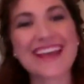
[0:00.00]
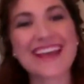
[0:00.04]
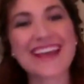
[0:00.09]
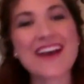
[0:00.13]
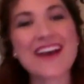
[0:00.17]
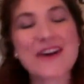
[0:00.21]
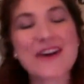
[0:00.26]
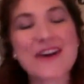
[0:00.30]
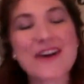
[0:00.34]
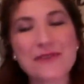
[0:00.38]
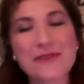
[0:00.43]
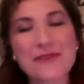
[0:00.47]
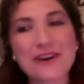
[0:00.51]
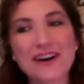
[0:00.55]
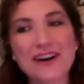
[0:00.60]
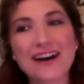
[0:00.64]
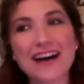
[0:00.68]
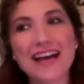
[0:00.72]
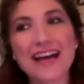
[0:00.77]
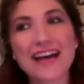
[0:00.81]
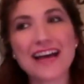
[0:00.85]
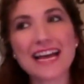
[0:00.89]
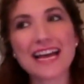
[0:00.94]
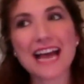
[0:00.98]
Well,
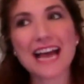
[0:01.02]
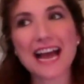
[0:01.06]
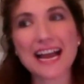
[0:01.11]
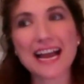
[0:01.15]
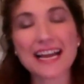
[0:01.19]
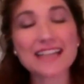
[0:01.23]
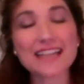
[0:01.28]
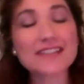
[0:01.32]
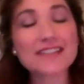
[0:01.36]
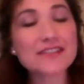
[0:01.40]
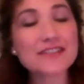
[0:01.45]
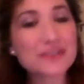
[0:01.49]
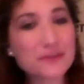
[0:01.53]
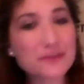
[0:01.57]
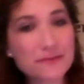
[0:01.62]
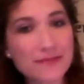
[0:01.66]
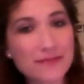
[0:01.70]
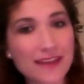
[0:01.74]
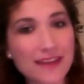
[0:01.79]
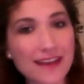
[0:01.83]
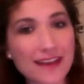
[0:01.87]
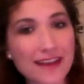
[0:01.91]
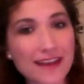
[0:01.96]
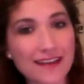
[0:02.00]
I assume
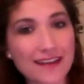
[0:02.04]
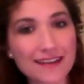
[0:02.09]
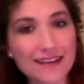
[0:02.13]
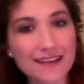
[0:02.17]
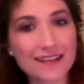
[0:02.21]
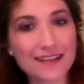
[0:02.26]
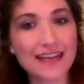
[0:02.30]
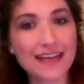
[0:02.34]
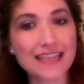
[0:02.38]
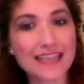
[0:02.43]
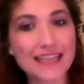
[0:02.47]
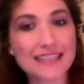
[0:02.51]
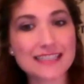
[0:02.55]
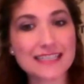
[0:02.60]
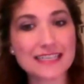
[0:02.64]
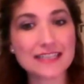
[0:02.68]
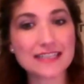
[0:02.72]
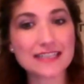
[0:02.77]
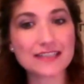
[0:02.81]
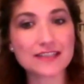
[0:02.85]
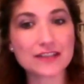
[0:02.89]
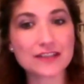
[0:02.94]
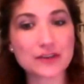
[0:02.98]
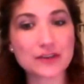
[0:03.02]
then that since
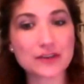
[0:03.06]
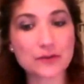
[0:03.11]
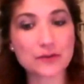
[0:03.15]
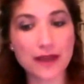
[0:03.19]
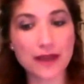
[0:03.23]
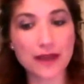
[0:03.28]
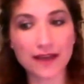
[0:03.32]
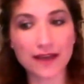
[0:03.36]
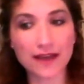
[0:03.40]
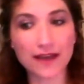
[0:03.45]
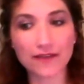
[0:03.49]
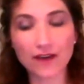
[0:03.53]
you have